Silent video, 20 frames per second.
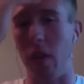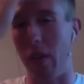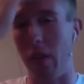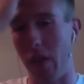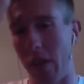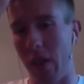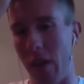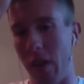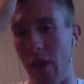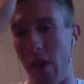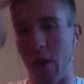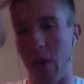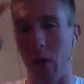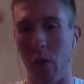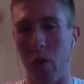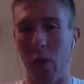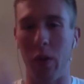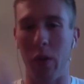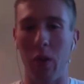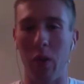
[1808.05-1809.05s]

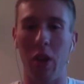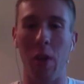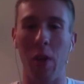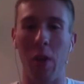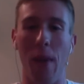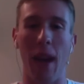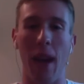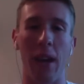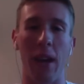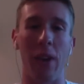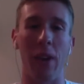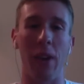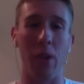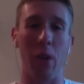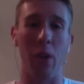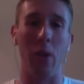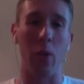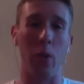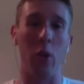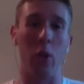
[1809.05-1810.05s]
And looking back on it
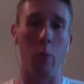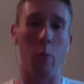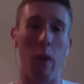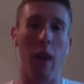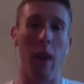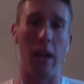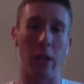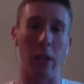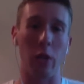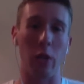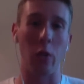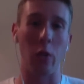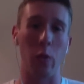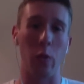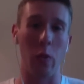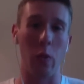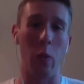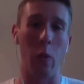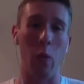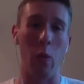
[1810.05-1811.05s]
though, Chris Bosh
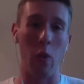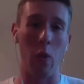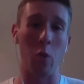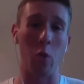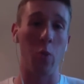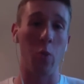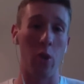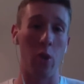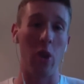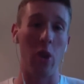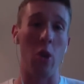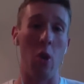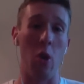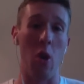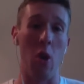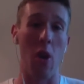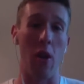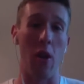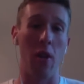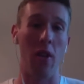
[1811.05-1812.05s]
was pretty
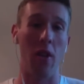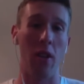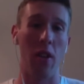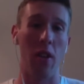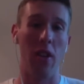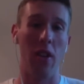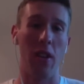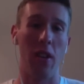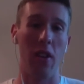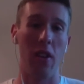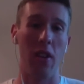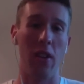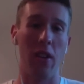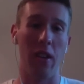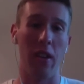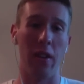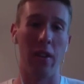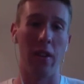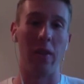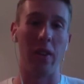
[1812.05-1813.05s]
good.
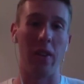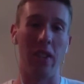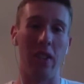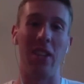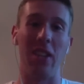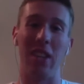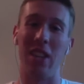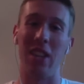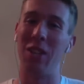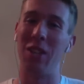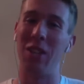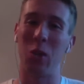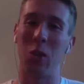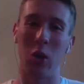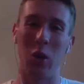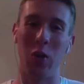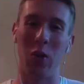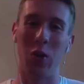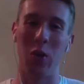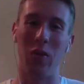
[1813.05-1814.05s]
He
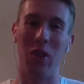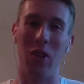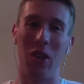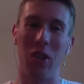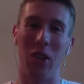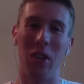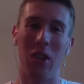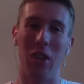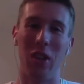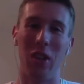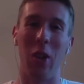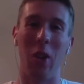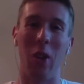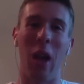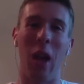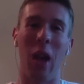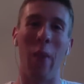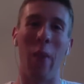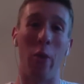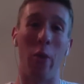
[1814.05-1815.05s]
deserved a
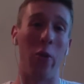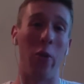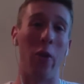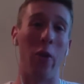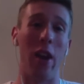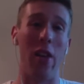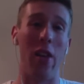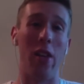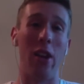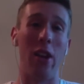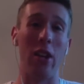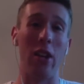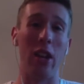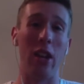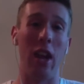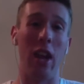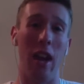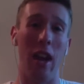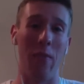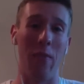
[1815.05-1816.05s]
lot more credit than he
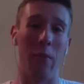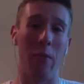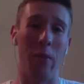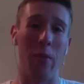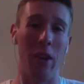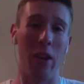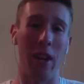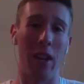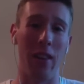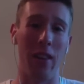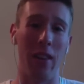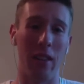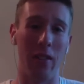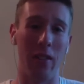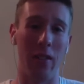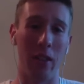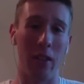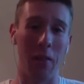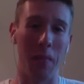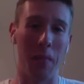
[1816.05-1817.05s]
got for being on that team.